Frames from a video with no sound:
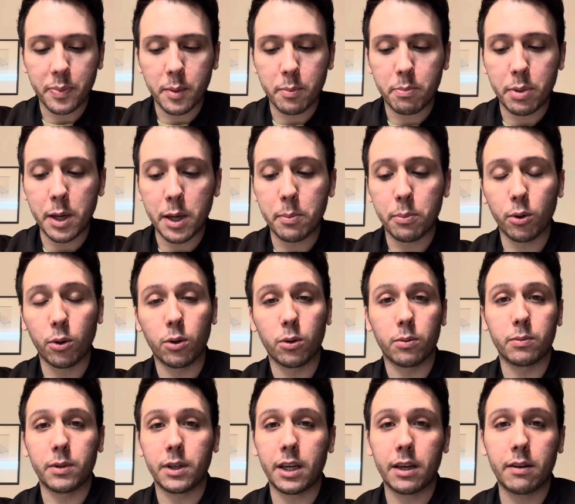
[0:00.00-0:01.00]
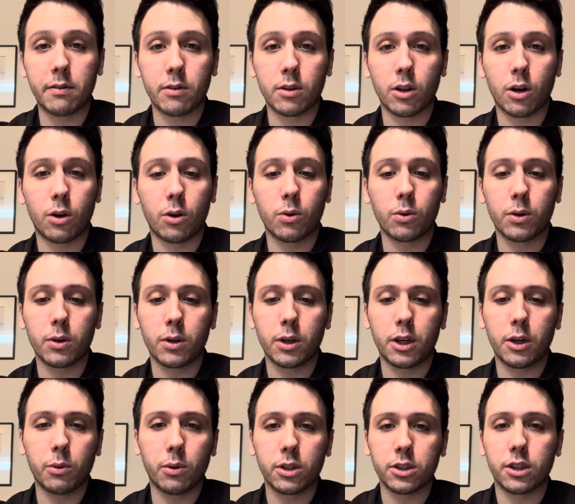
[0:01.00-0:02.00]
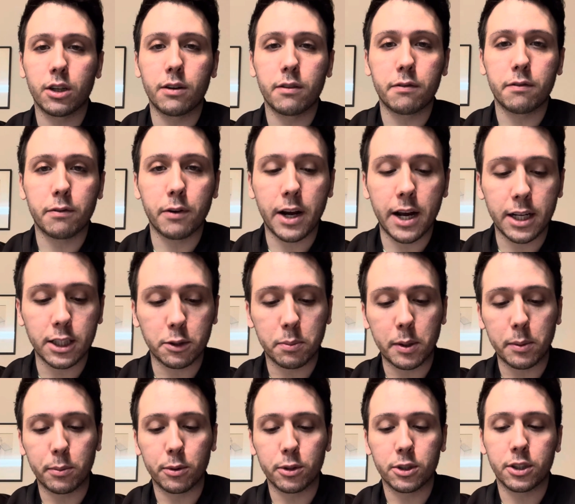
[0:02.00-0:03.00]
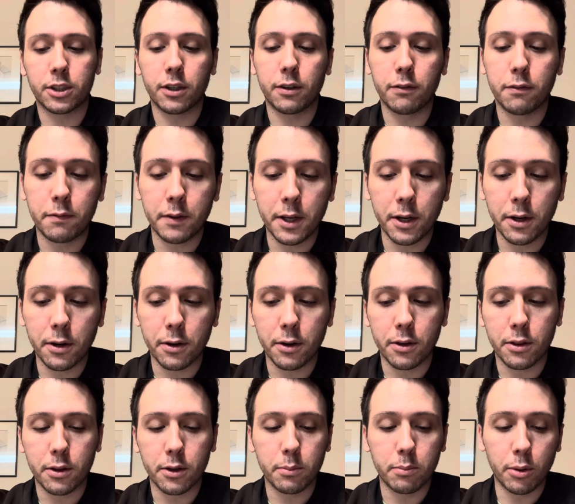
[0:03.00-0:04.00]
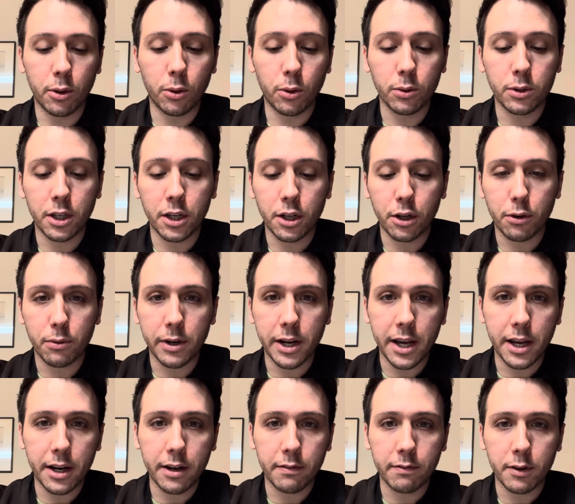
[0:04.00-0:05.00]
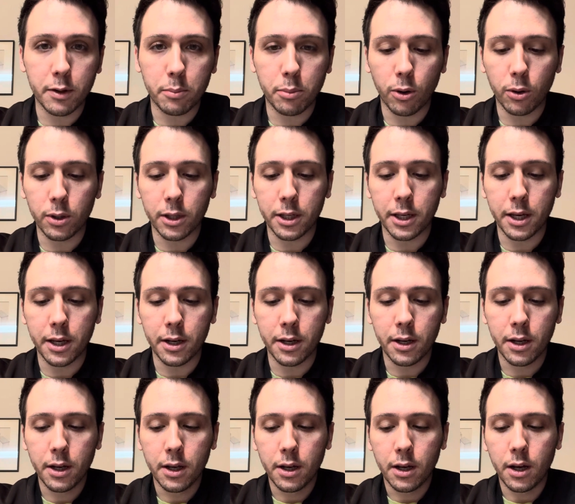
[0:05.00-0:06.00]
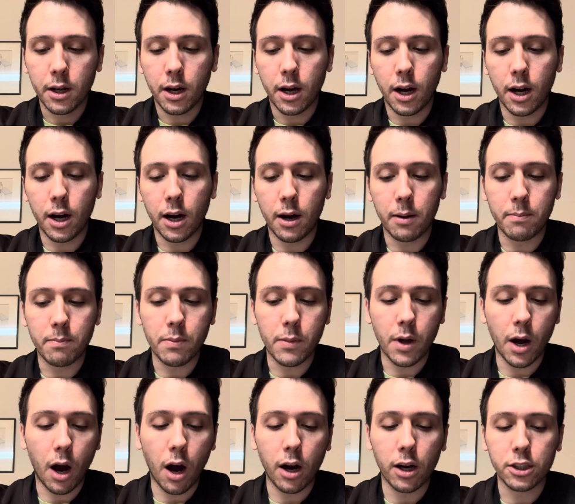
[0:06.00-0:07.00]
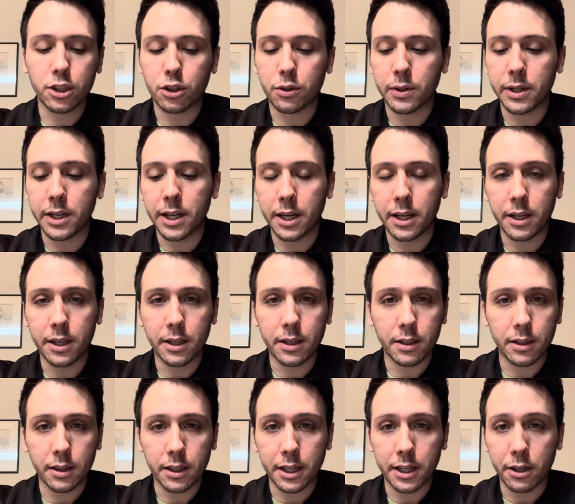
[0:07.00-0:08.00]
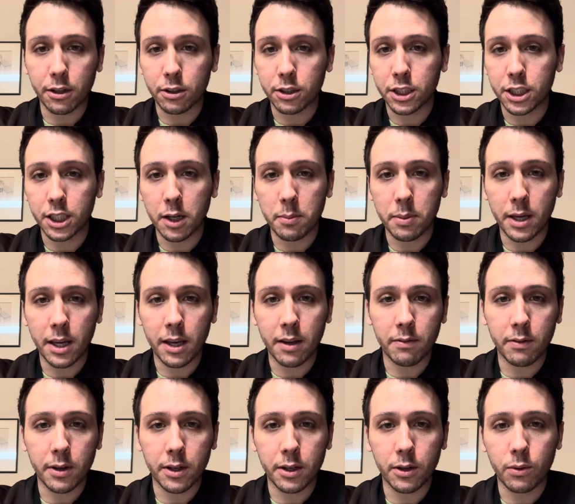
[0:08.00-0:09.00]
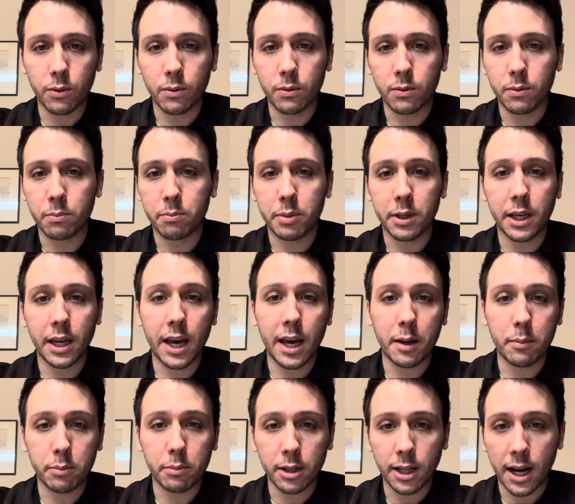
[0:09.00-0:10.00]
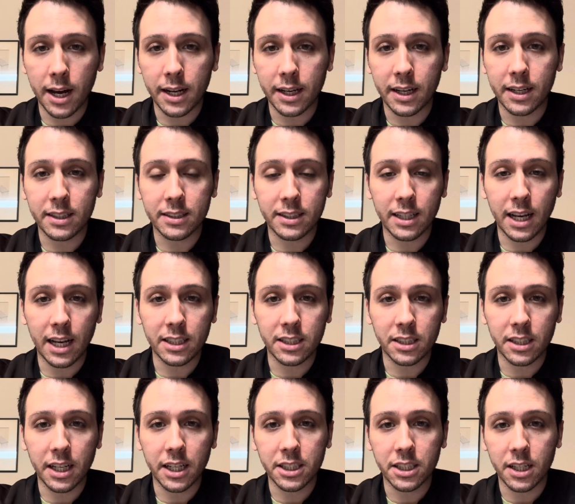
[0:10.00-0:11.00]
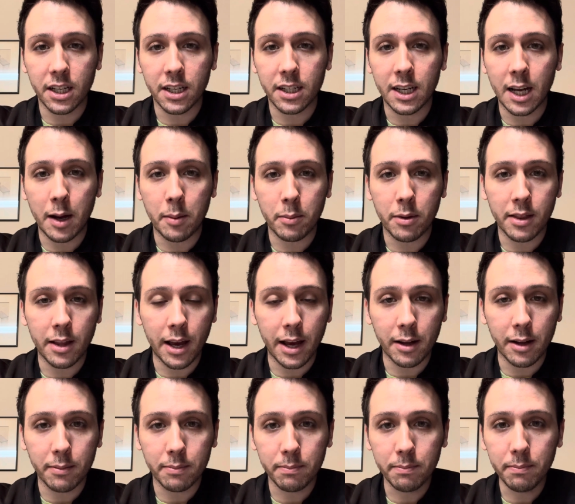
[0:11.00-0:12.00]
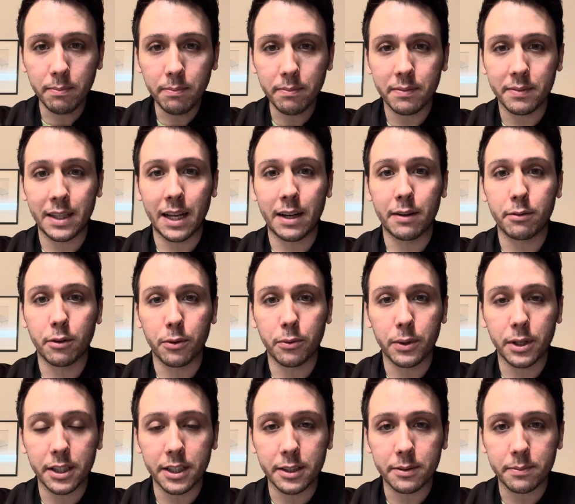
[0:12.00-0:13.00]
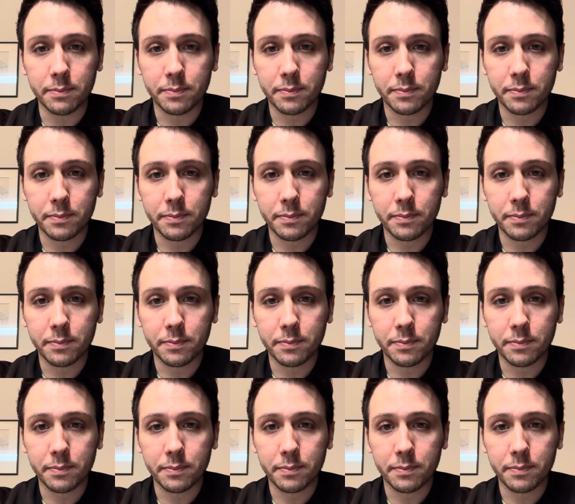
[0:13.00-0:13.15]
People, even though he wasn't in France, people still feared the bold and creative Napoleon. The Austrian leadership even began plotting an assassination attempt that never really